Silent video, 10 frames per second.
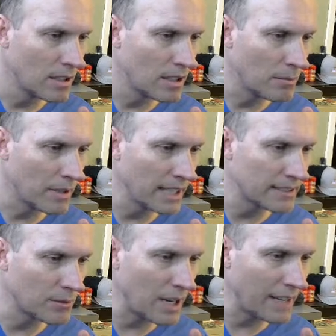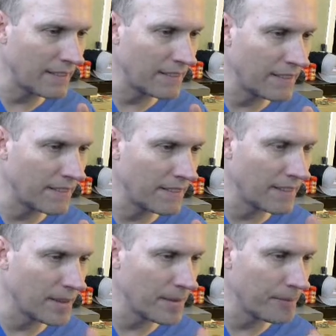I'm guessing
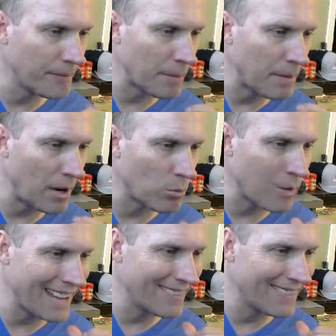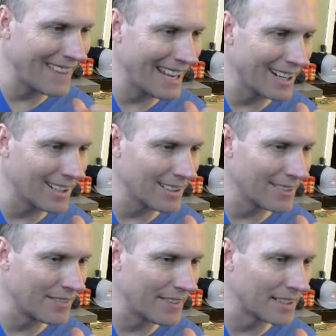about right there.
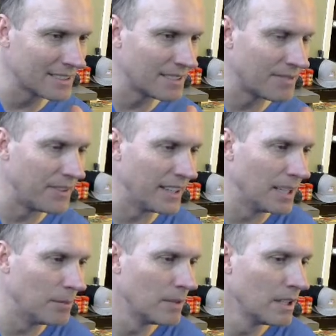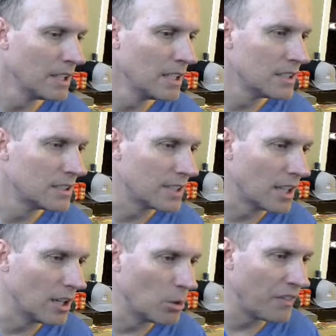There's the fib.
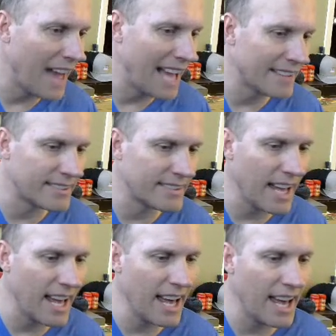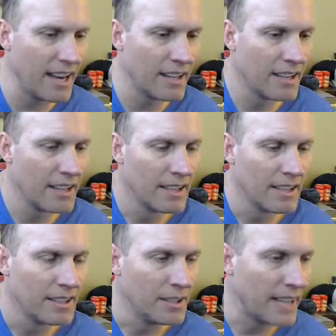So with that said,
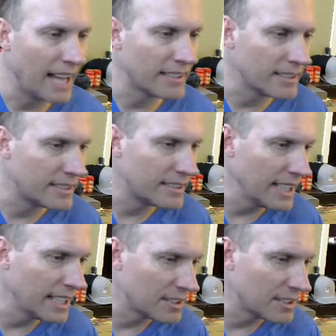you guys can see it here.